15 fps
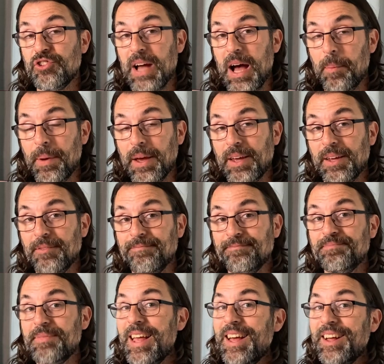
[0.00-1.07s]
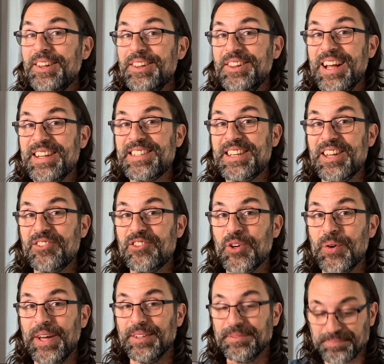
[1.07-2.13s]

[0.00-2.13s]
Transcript: topic. Let's get to it.